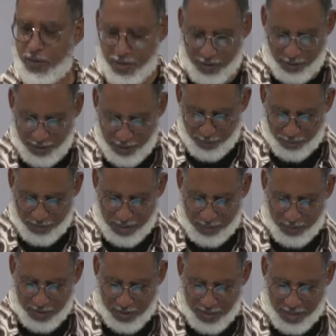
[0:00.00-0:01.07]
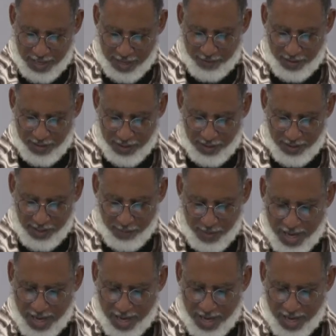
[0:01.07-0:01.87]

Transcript: You know, promised never to leave.